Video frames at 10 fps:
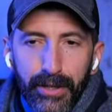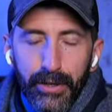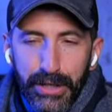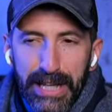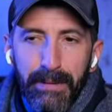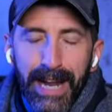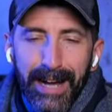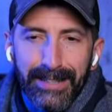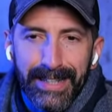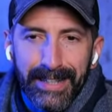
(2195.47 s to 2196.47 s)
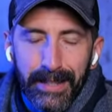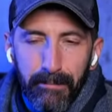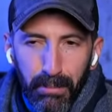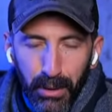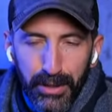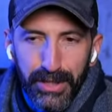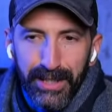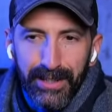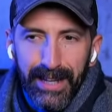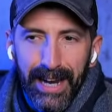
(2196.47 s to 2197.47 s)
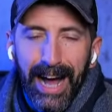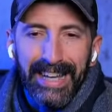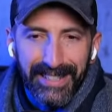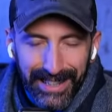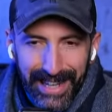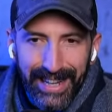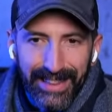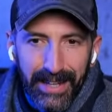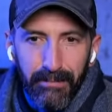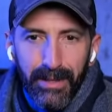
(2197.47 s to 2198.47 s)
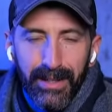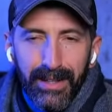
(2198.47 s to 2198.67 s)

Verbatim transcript: You're demonizing the person and isolating them